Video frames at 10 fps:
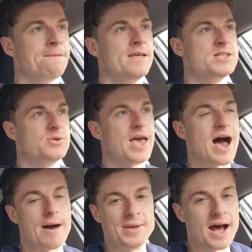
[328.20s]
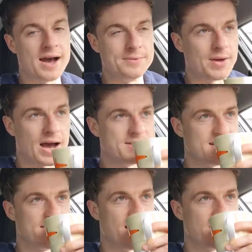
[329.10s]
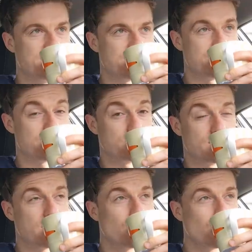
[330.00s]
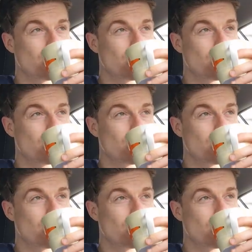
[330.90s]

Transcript: So, yeah, I mean, I see that as... Excuse me.